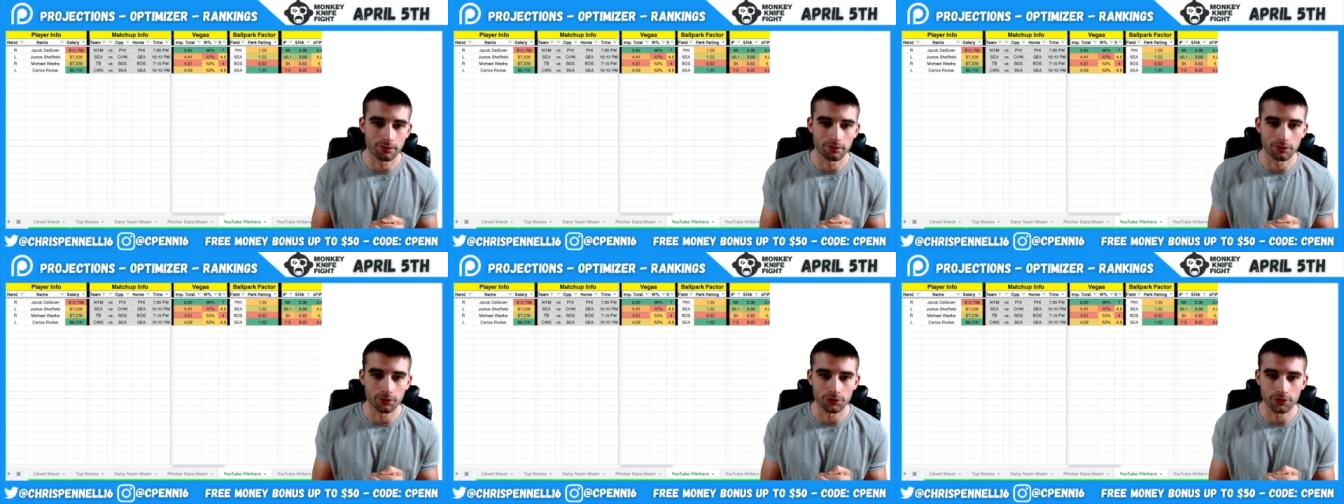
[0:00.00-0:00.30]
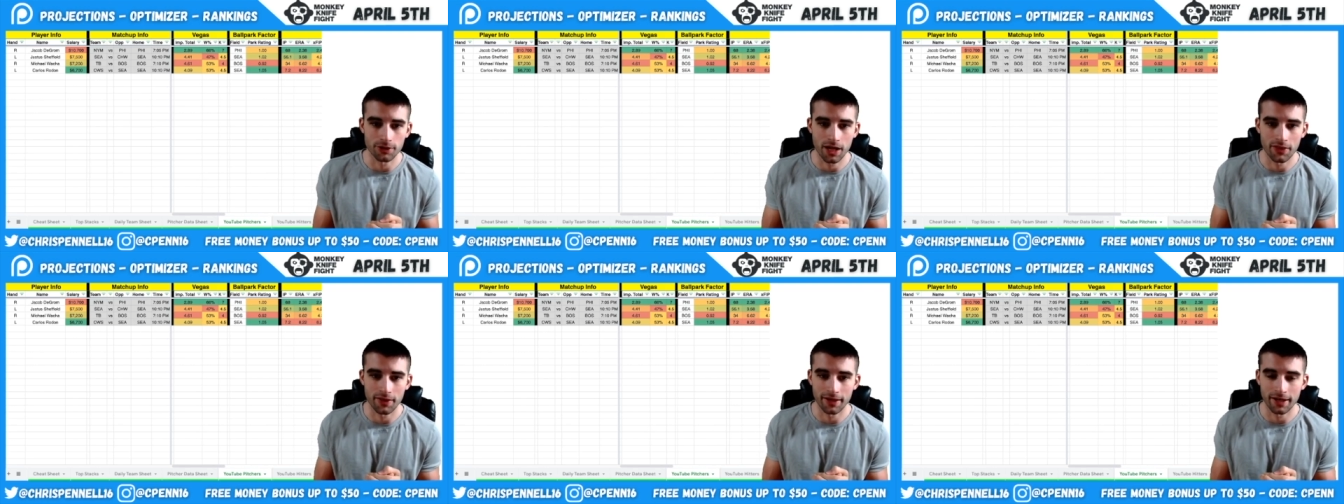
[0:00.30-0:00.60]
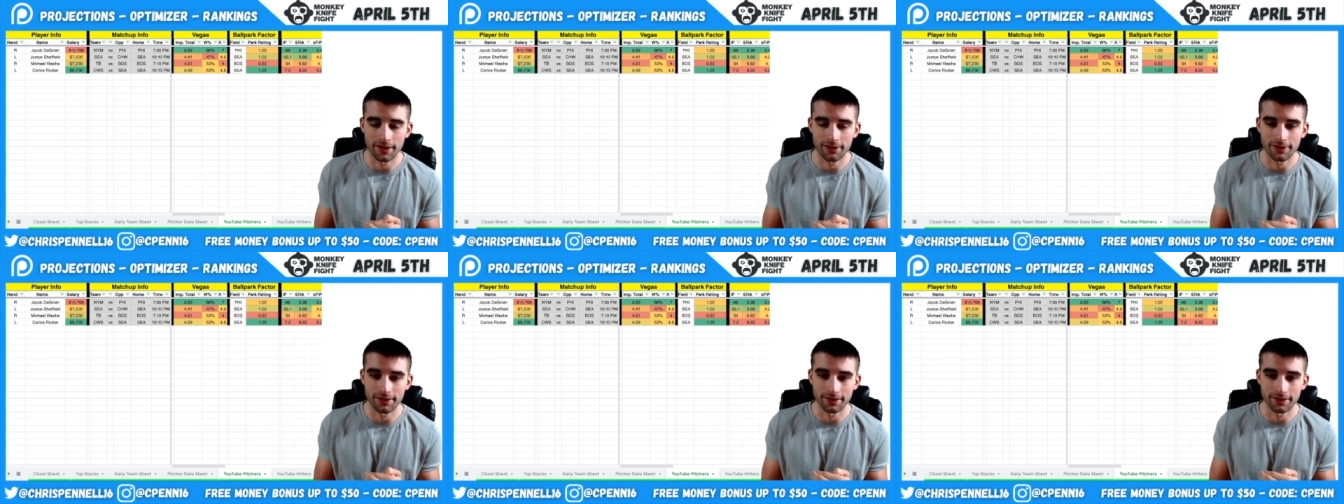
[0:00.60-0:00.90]
Rodon that
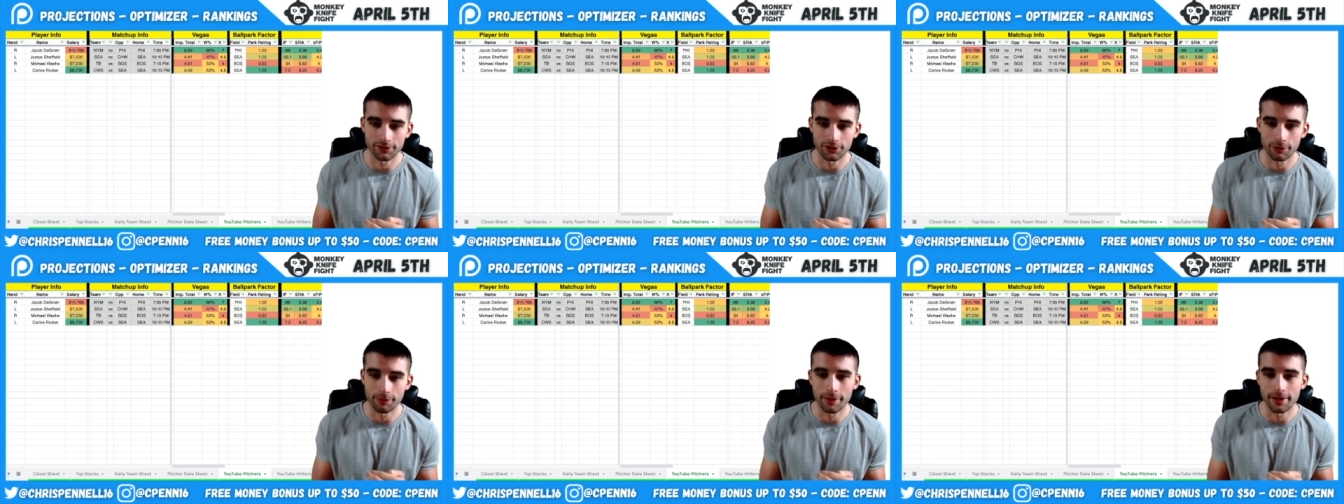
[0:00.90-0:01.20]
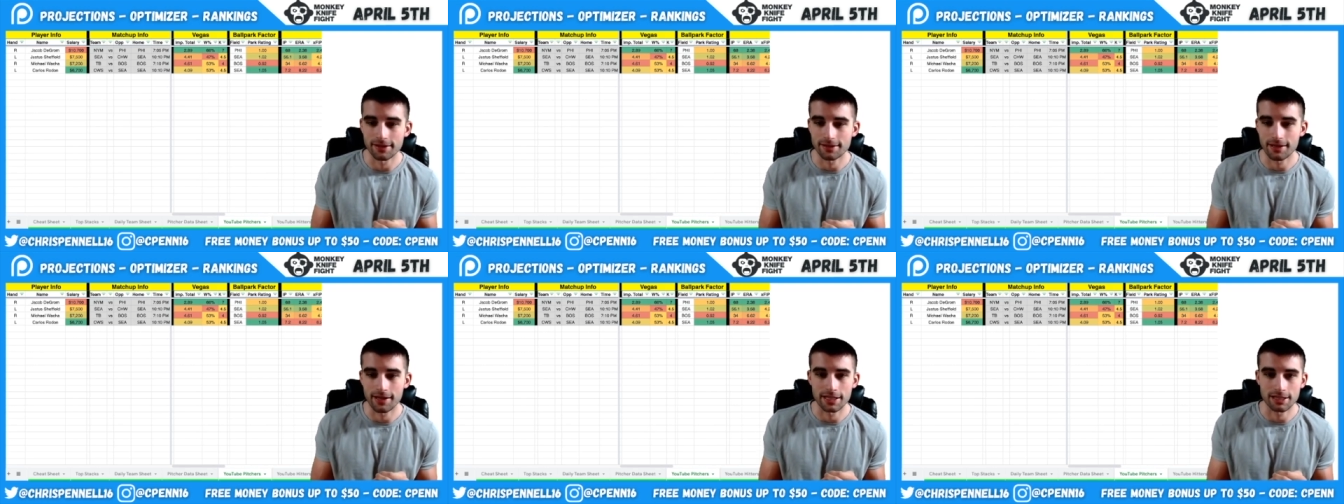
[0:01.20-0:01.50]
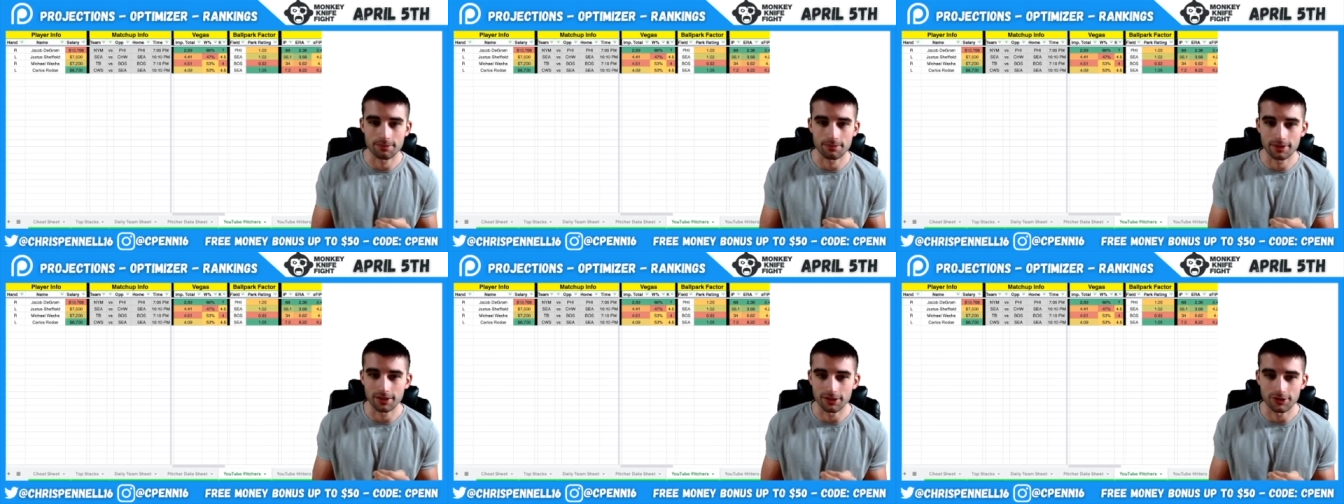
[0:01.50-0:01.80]
I think are the best
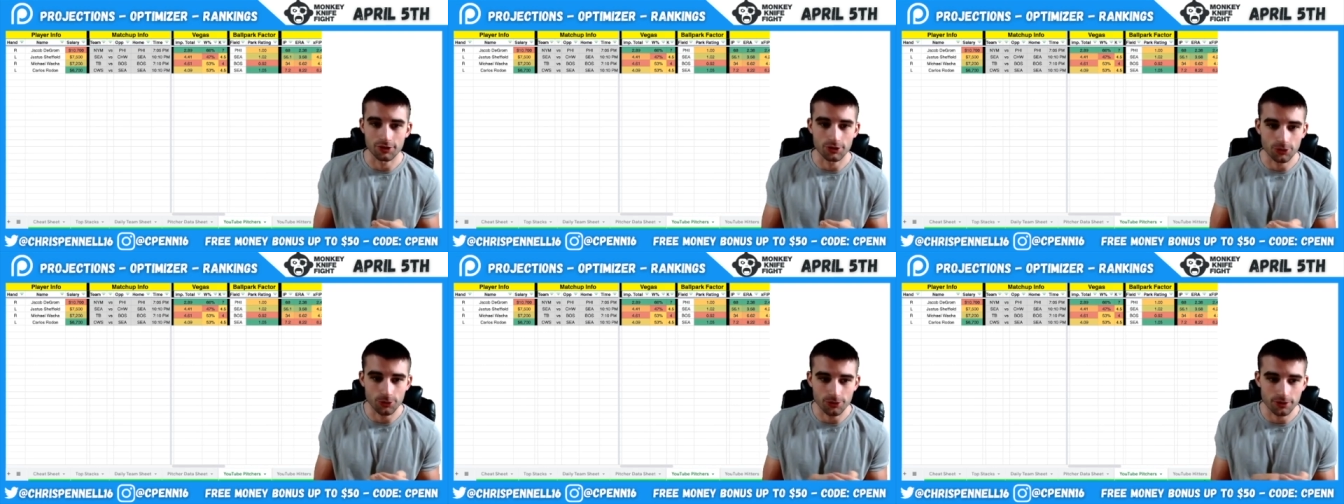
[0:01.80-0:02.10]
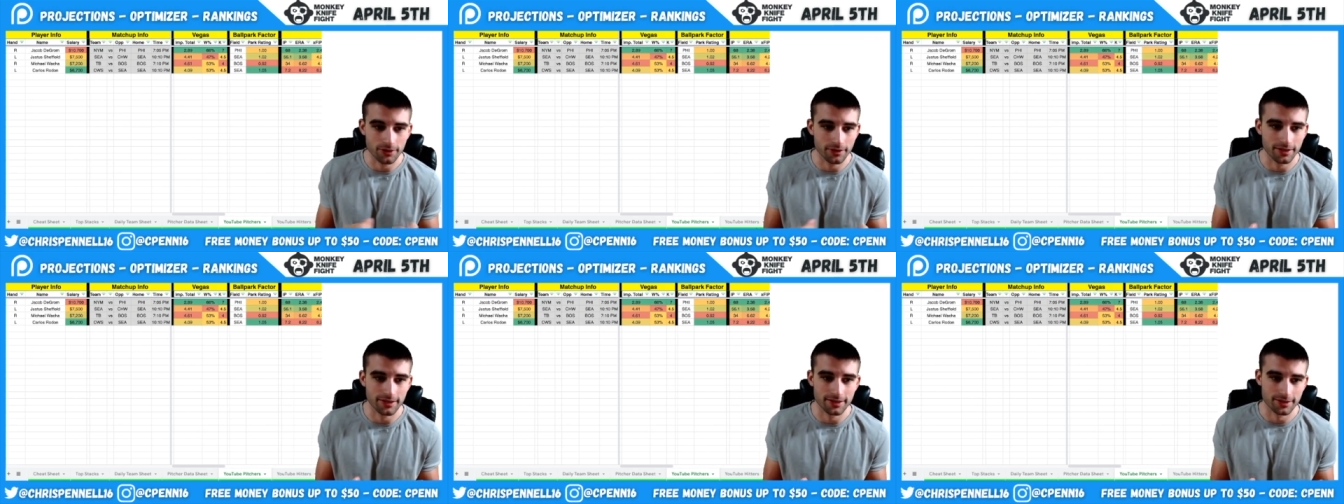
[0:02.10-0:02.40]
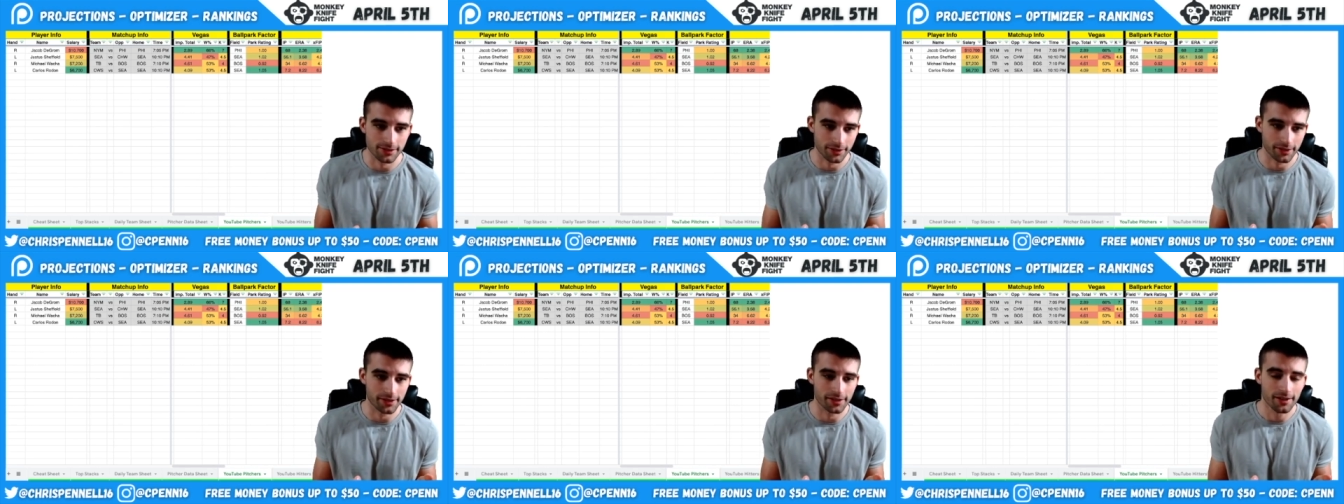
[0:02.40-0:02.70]
S P twos in this
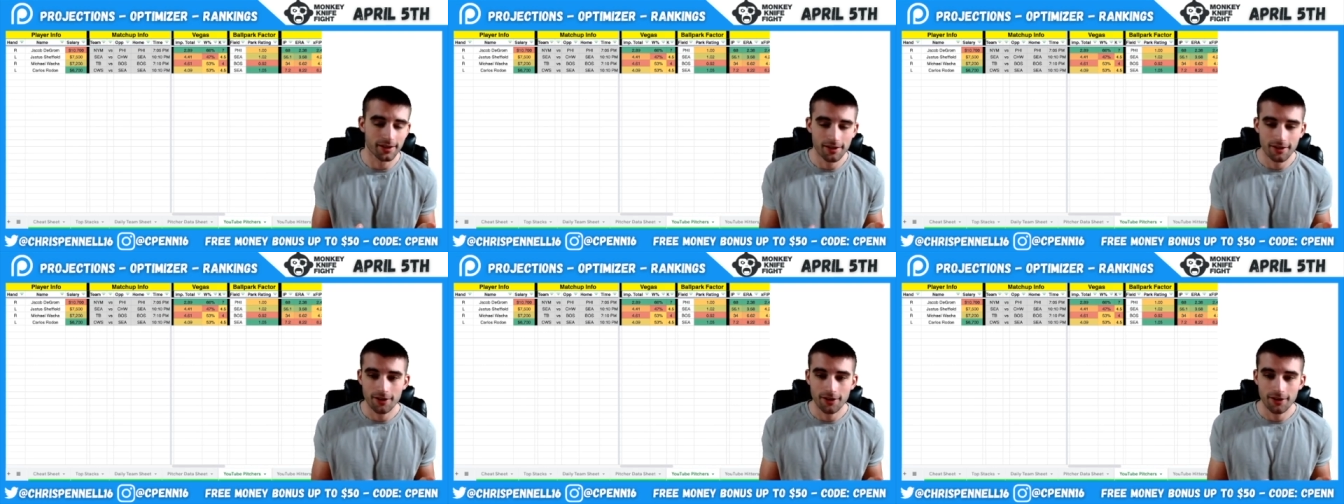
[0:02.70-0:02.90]
slate.